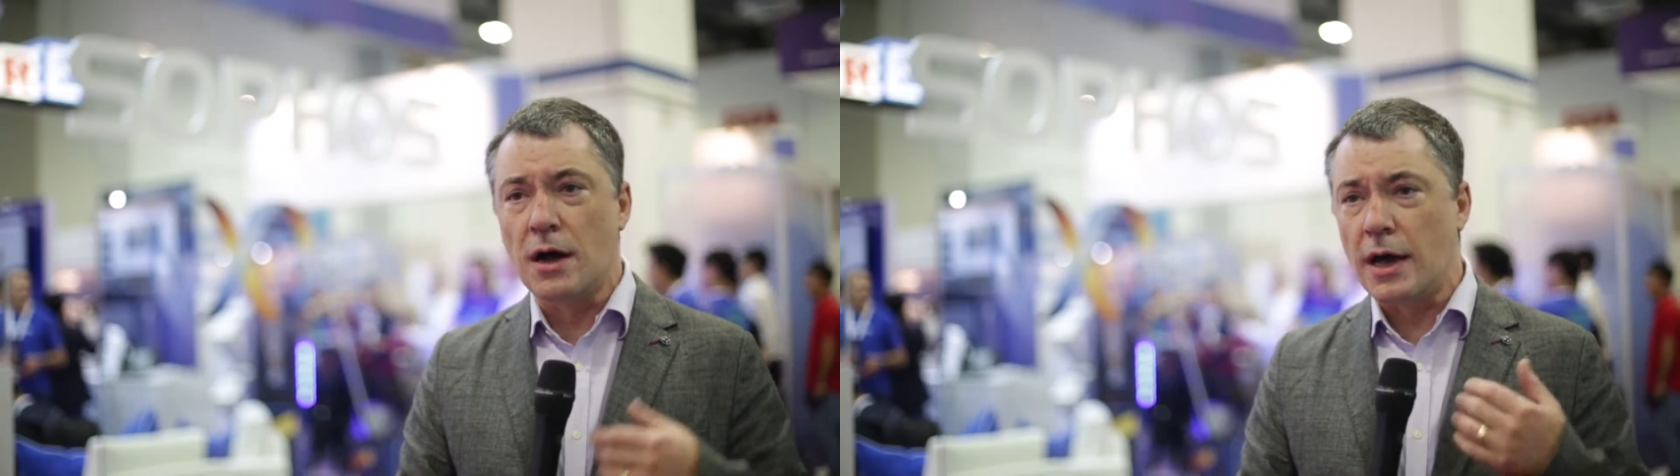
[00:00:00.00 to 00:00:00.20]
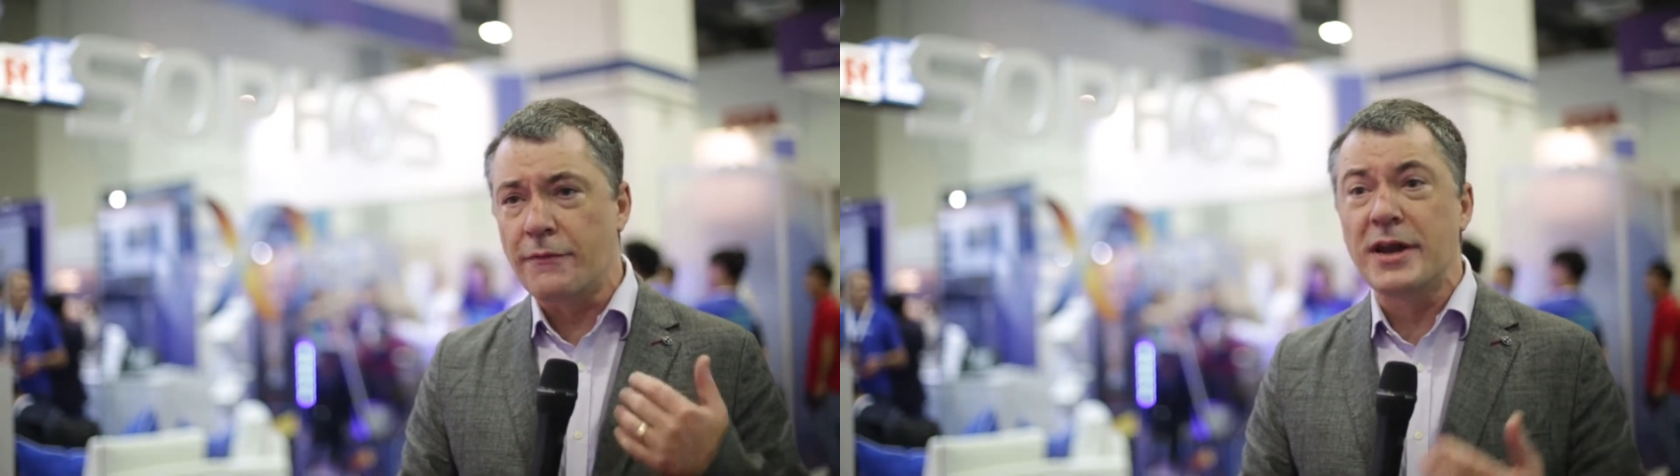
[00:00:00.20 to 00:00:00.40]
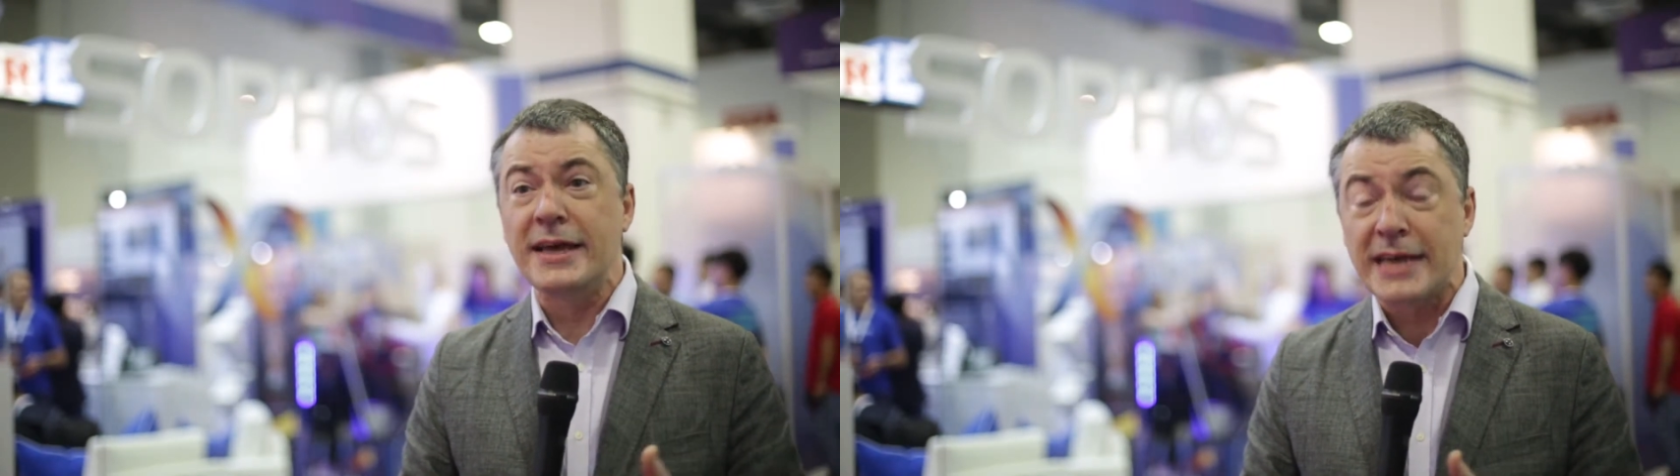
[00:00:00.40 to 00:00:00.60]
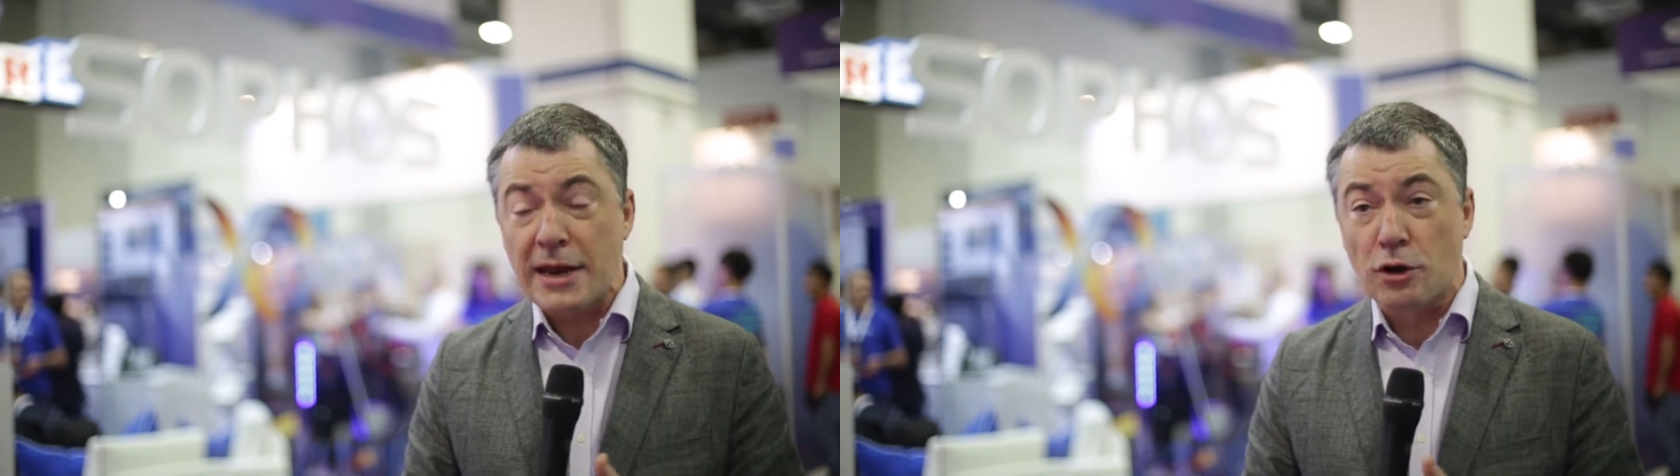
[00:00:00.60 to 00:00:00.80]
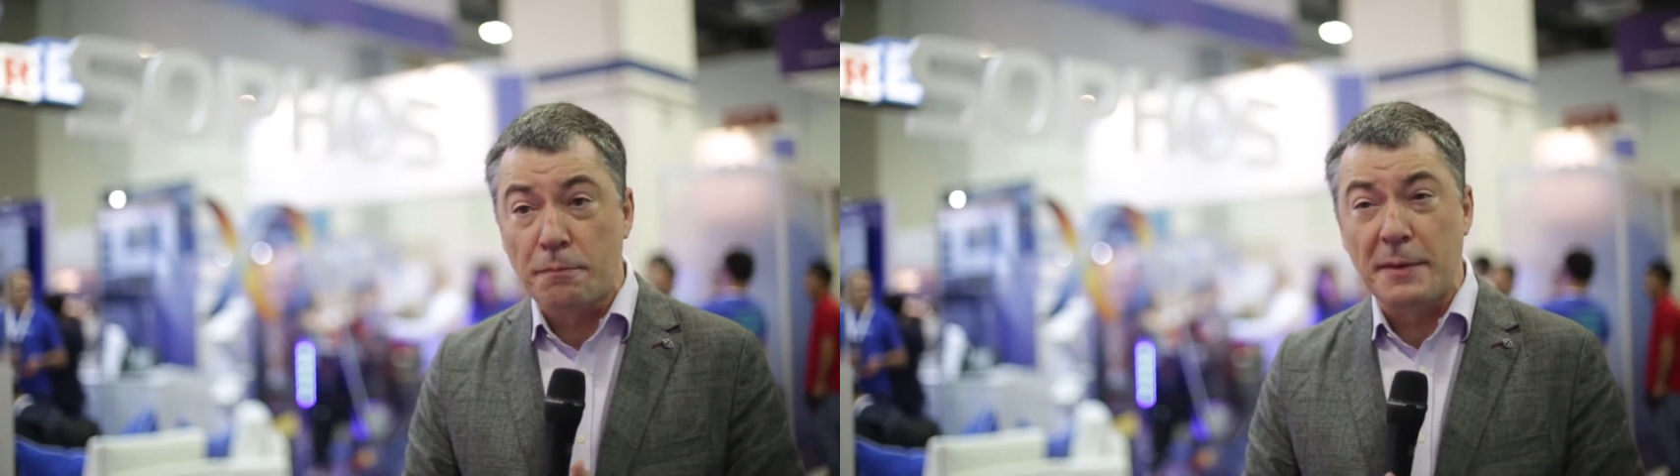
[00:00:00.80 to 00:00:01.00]
everyday
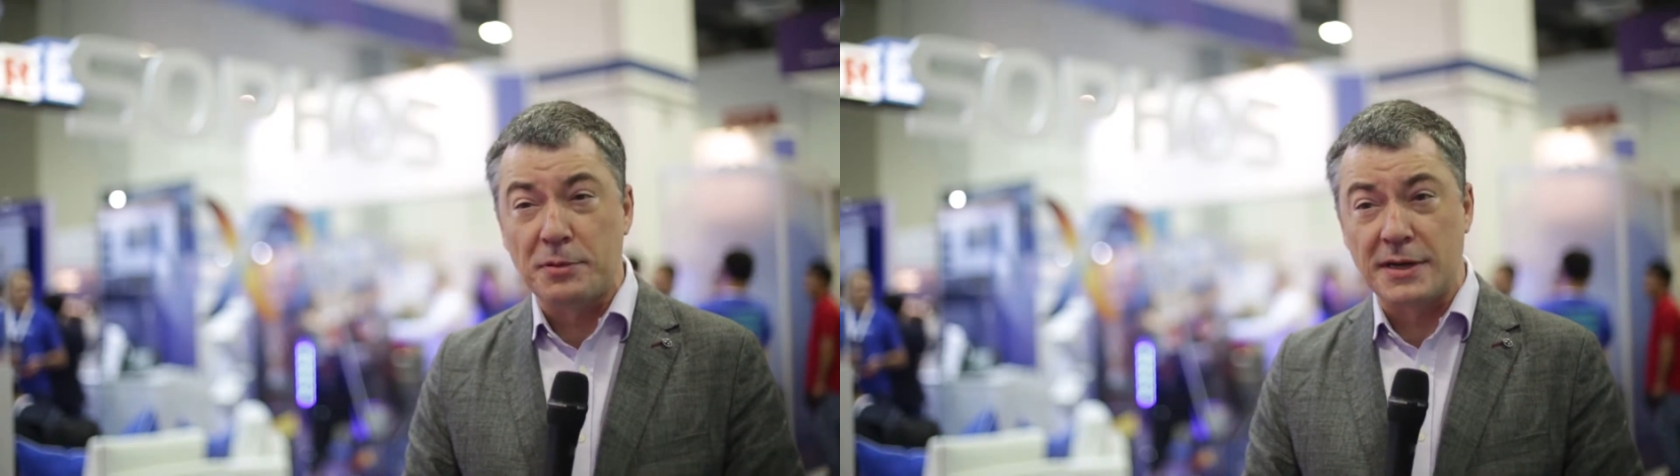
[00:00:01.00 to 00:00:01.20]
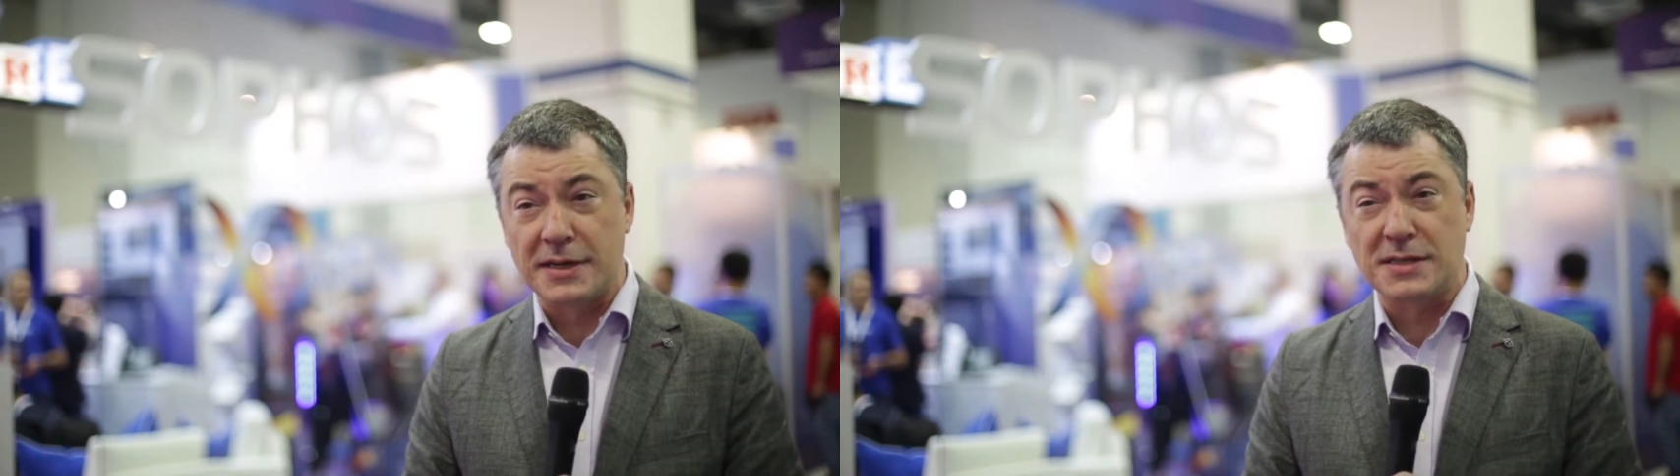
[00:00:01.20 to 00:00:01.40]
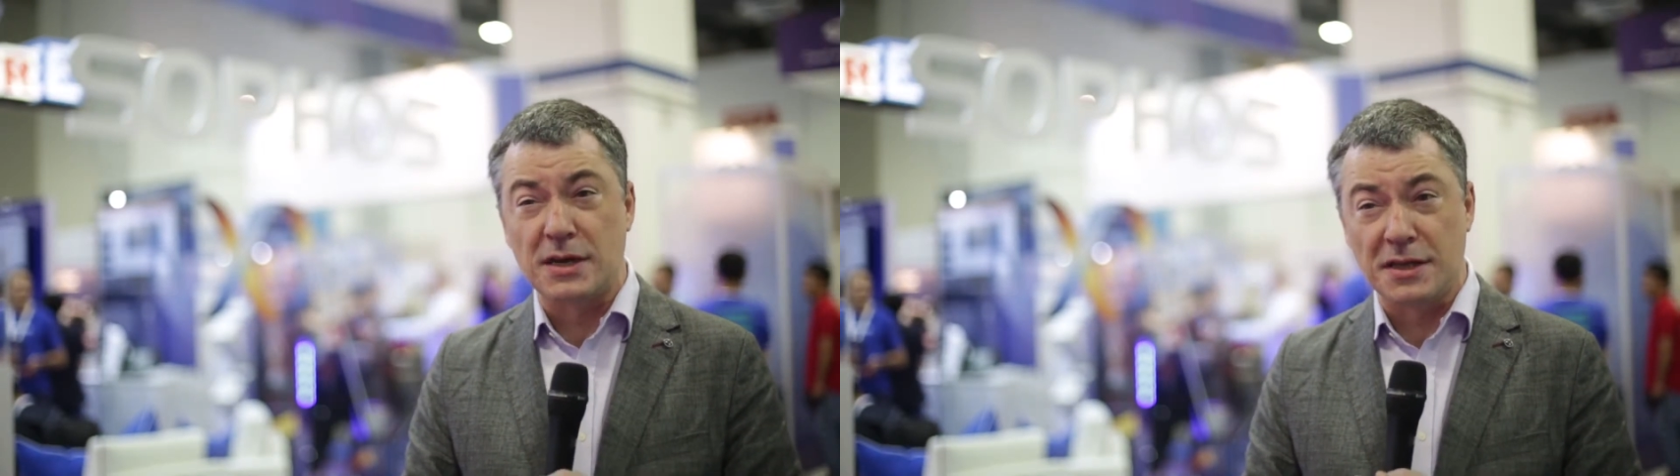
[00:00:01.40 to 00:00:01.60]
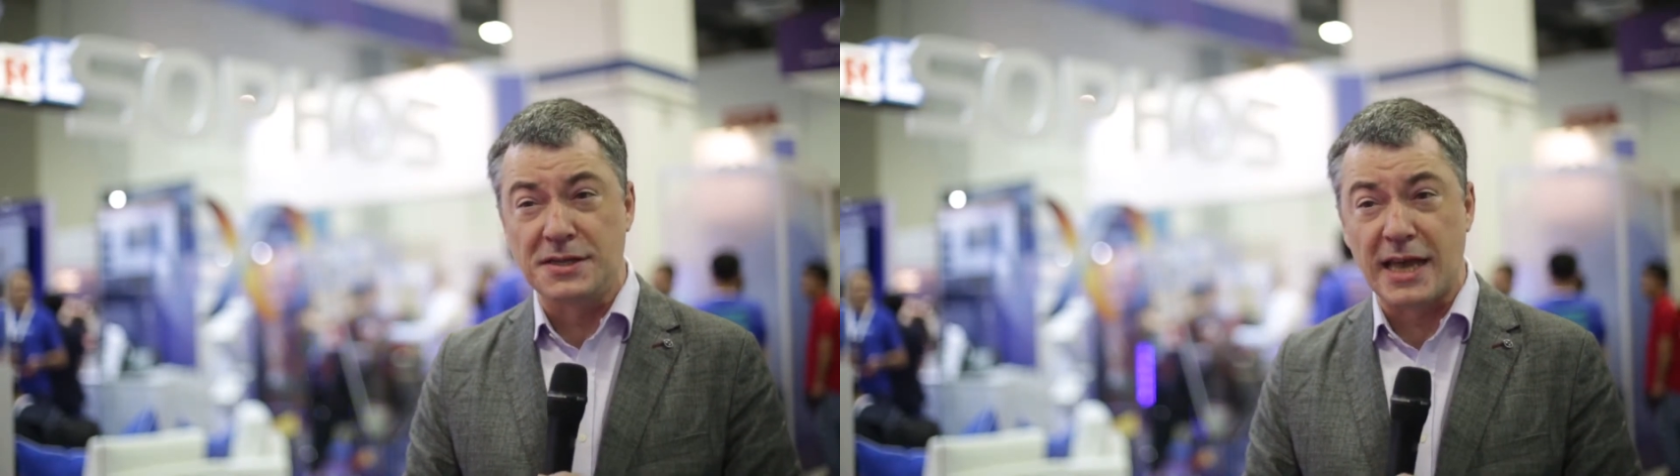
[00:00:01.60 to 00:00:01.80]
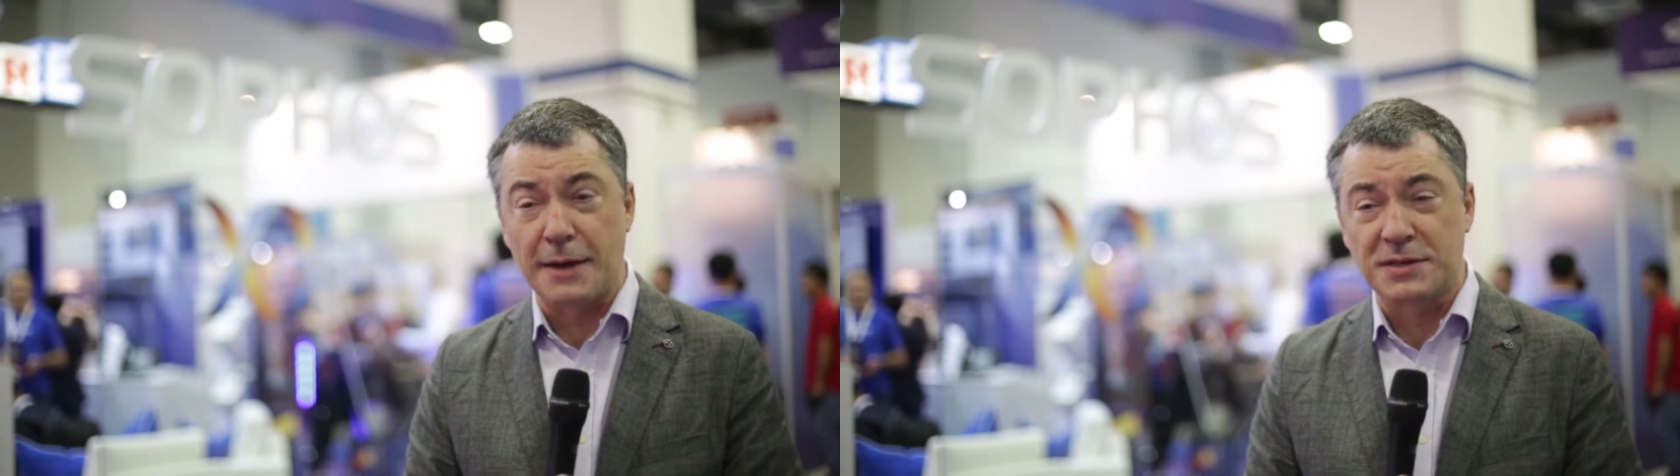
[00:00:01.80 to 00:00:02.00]
technical people to necessarily
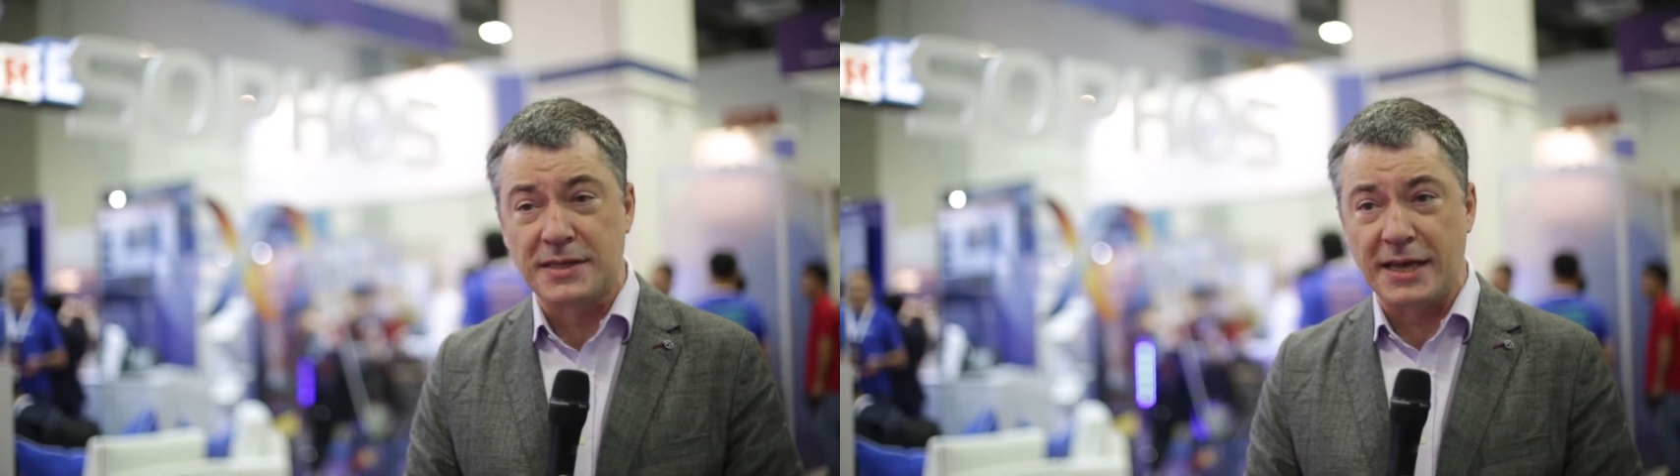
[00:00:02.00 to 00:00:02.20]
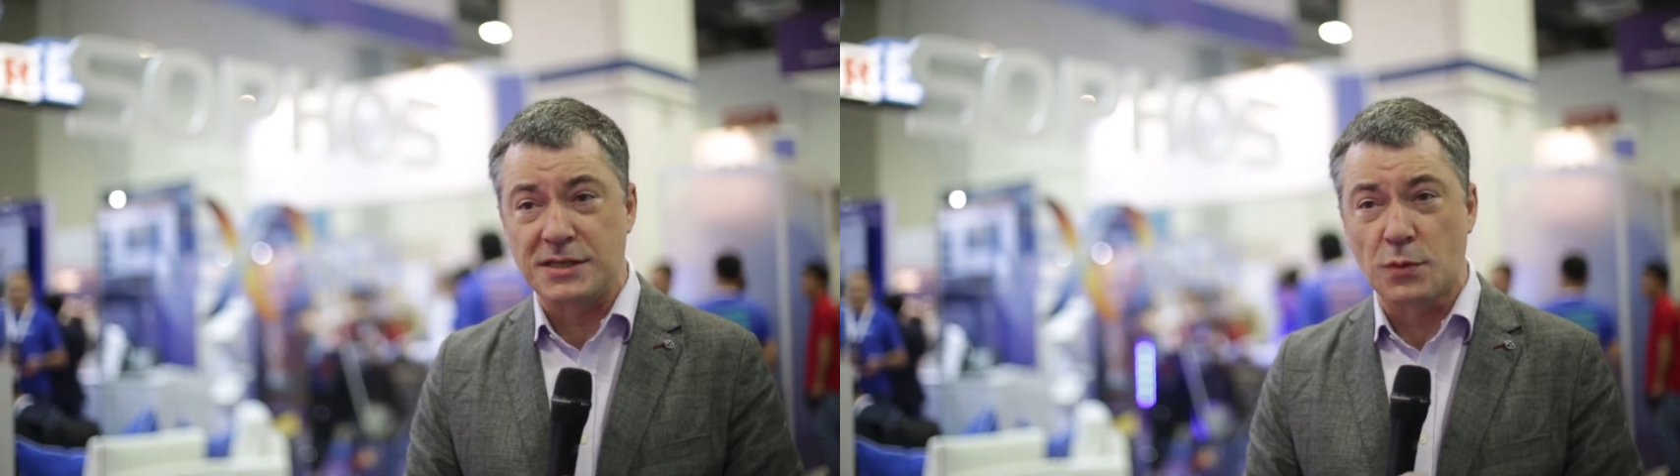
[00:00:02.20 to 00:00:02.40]
stay up to date.